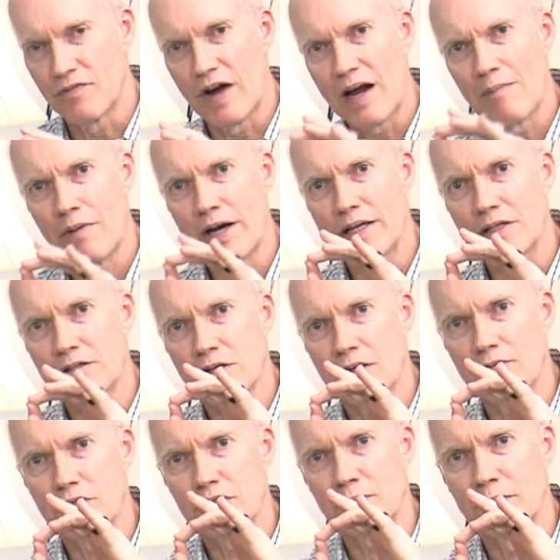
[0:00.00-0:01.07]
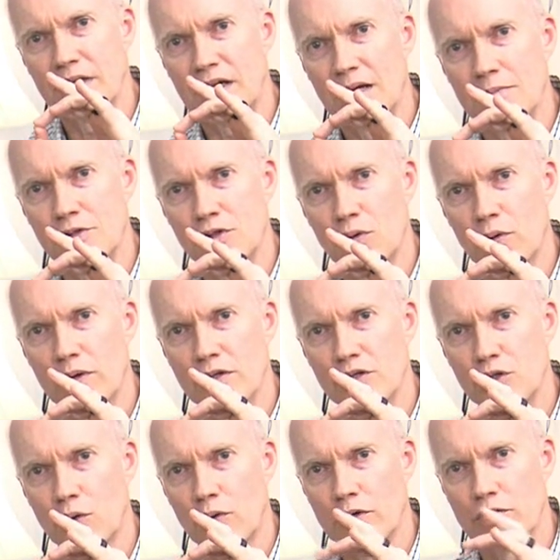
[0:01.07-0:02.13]
vibrating surface becomes shorter and
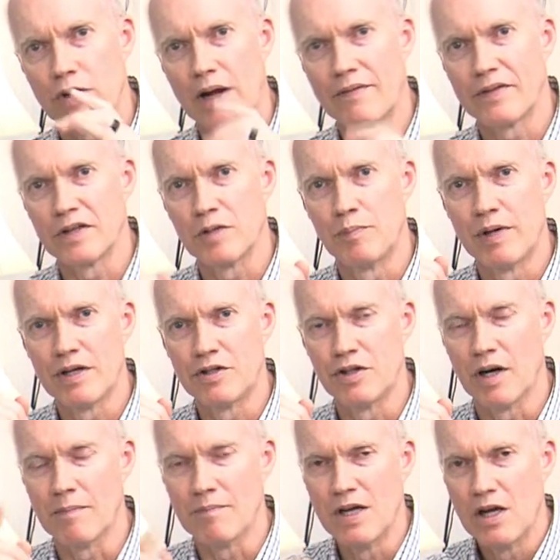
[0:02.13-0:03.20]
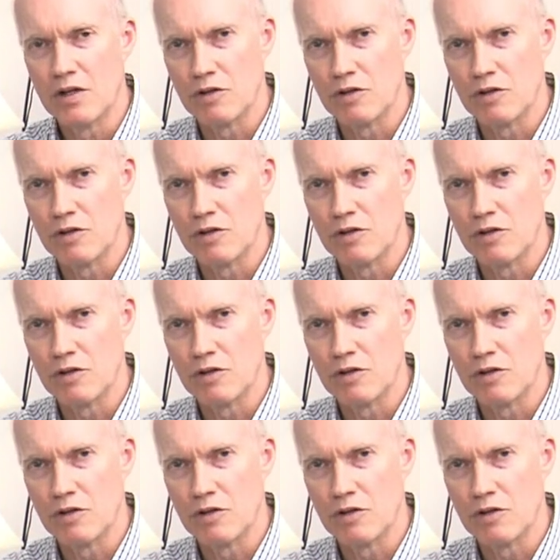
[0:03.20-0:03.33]
shorter, driving the pitch up.